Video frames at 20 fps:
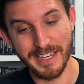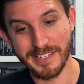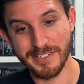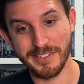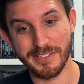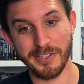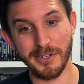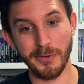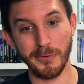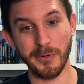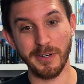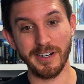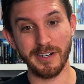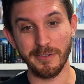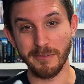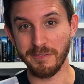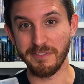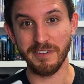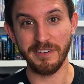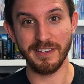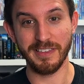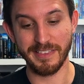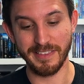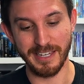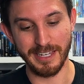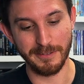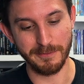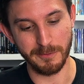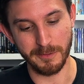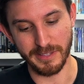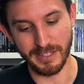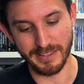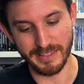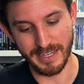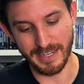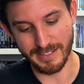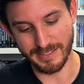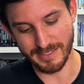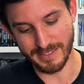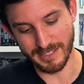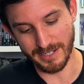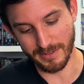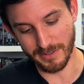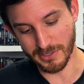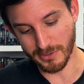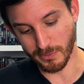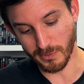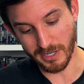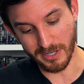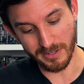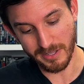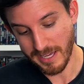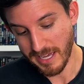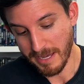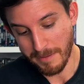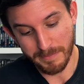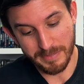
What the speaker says: So very thankful that that is there as well.